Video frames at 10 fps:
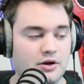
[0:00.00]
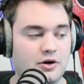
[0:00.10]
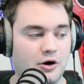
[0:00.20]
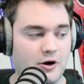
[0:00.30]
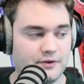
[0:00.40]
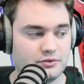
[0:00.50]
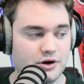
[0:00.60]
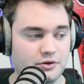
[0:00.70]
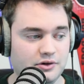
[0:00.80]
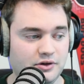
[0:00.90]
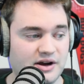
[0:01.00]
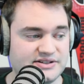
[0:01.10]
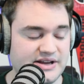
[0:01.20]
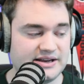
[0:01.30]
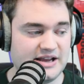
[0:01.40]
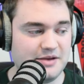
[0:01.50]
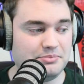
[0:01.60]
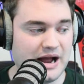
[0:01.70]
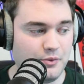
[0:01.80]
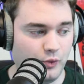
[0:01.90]
on the road, lost that game
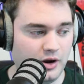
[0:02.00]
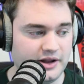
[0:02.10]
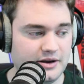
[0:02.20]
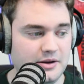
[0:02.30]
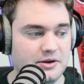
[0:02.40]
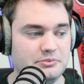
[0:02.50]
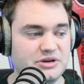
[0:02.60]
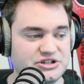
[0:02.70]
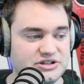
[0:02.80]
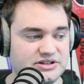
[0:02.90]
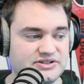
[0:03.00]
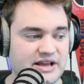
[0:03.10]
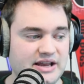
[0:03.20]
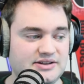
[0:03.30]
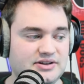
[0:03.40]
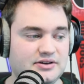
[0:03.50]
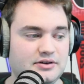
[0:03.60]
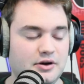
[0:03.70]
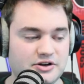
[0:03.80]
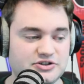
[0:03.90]
by 1. Michigan State,
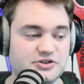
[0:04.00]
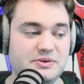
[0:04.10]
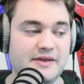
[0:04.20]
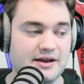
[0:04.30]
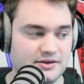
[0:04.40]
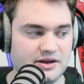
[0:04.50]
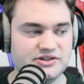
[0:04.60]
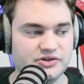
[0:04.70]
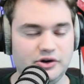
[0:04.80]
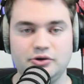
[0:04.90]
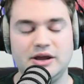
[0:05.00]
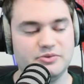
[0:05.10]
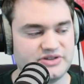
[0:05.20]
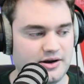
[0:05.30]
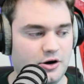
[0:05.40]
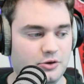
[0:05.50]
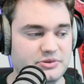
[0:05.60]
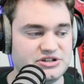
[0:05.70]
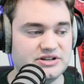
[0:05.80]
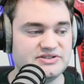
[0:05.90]
that Toledo game was at home.
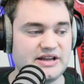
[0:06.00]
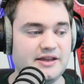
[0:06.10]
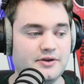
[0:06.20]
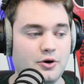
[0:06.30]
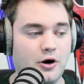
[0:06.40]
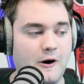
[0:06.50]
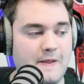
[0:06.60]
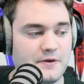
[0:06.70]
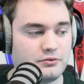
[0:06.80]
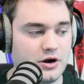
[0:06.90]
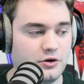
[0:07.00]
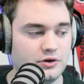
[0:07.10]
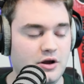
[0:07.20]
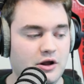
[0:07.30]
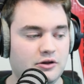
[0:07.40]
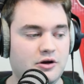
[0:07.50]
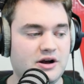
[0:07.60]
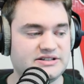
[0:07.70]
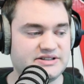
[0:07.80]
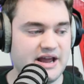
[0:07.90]
Michigan State, though, on the road,
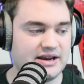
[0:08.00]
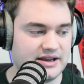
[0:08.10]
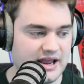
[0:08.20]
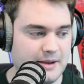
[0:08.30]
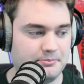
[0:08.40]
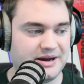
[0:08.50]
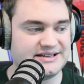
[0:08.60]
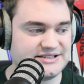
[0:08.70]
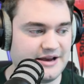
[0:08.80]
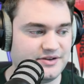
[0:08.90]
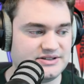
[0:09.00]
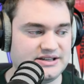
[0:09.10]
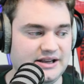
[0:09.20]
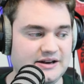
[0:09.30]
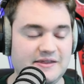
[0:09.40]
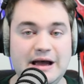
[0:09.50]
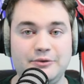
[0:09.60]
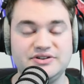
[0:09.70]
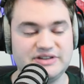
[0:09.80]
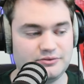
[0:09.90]
lost that game by 17, and that
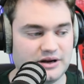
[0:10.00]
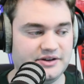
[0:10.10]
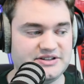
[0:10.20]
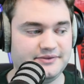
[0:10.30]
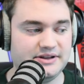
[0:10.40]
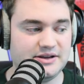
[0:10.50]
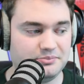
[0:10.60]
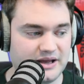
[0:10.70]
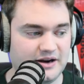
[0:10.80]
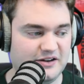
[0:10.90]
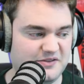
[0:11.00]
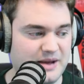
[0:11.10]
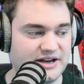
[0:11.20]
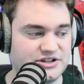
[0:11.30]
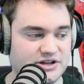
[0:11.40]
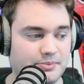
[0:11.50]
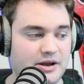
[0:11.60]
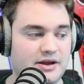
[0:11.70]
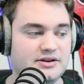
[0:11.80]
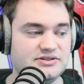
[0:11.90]
was a relatively competitive matchup.
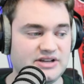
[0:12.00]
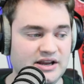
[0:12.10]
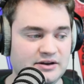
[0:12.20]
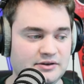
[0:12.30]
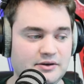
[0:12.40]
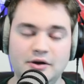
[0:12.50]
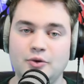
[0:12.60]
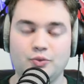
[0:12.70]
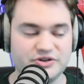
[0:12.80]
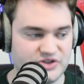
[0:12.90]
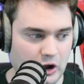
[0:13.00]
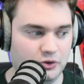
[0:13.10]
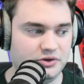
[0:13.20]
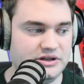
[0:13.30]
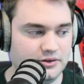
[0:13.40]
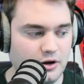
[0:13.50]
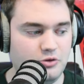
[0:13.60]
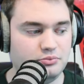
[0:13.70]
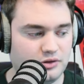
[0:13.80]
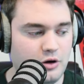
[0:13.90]
Dayton was the only
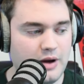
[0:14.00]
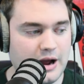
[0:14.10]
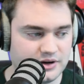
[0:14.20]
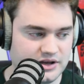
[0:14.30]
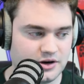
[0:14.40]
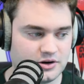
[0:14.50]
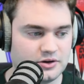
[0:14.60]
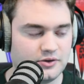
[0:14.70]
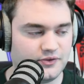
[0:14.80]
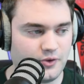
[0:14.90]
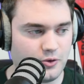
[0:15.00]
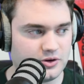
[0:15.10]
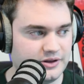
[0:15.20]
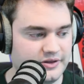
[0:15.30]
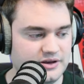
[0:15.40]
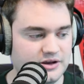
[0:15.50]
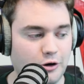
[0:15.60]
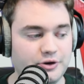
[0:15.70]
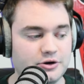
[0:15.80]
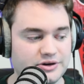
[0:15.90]
lone blowout here for the
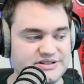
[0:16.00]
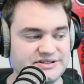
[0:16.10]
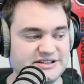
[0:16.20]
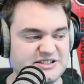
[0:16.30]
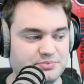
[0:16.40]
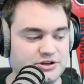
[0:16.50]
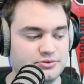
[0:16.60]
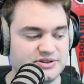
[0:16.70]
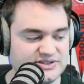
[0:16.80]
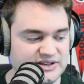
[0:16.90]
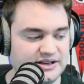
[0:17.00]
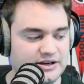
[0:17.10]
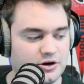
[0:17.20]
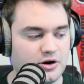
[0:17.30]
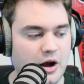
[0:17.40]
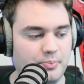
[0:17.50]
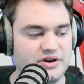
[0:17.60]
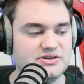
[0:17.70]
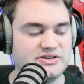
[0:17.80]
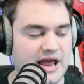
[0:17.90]
Golden Grizzlies, but you see here up
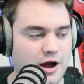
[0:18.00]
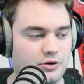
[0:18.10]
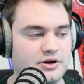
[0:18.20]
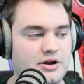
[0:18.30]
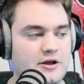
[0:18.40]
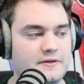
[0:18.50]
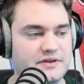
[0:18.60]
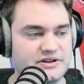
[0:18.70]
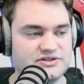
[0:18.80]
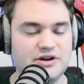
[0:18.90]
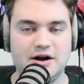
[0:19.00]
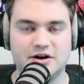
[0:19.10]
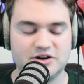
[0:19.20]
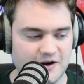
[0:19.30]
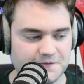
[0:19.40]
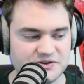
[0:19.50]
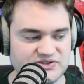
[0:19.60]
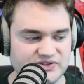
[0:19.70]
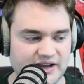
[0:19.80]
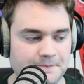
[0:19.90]
and down this non-conference
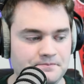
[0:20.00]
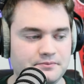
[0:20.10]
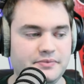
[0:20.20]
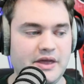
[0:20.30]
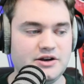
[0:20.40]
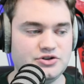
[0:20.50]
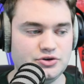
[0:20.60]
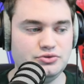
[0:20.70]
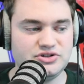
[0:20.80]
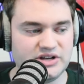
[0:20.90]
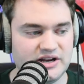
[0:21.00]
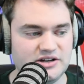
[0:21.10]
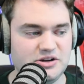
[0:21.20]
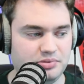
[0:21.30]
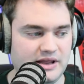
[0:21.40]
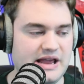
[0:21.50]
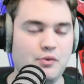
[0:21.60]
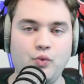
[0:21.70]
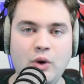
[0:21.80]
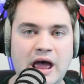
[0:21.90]
slate, they do tend to play
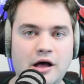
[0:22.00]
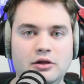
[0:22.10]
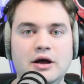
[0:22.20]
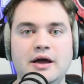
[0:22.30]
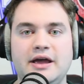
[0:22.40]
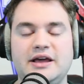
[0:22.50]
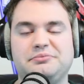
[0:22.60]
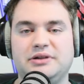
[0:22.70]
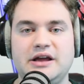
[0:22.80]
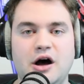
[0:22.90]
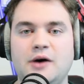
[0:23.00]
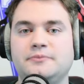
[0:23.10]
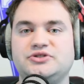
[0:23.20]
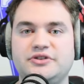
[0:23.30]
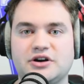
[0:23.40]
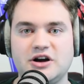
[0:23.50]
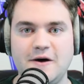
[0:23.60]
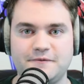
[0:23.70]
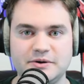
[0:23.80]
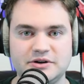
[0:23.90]
well and play up to their
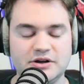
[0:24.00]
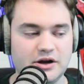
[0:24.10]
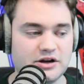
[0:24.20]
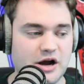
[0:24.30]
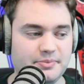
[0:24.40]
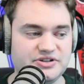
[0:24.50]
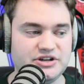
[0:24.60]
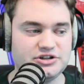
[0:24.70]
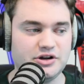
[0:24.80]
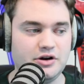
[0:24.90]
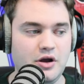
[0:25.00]
competition